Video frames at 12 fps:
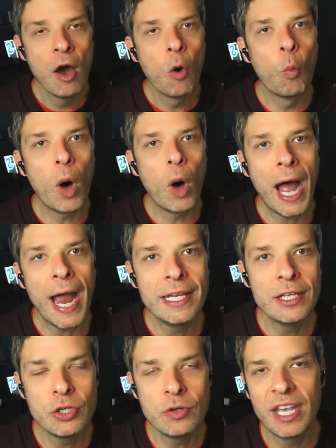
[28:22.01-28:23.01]
why
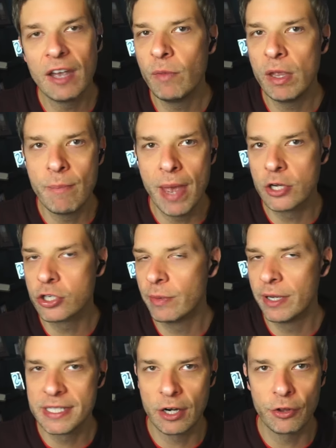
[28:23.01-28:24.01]
did you give me
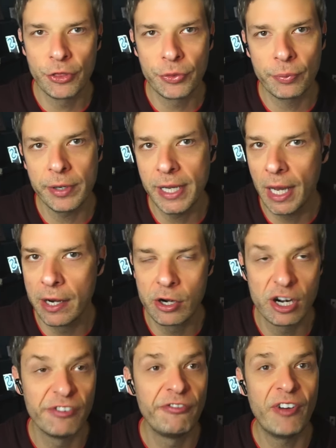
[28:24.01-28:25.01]
measurements that are 300
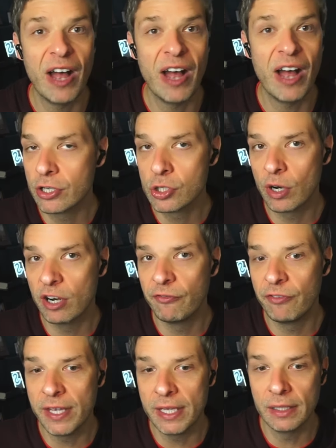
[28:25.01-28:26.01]
or 500 square
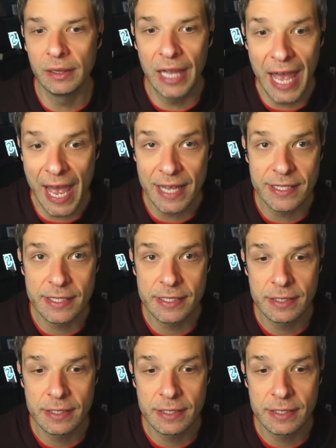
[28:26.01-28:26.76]
feet less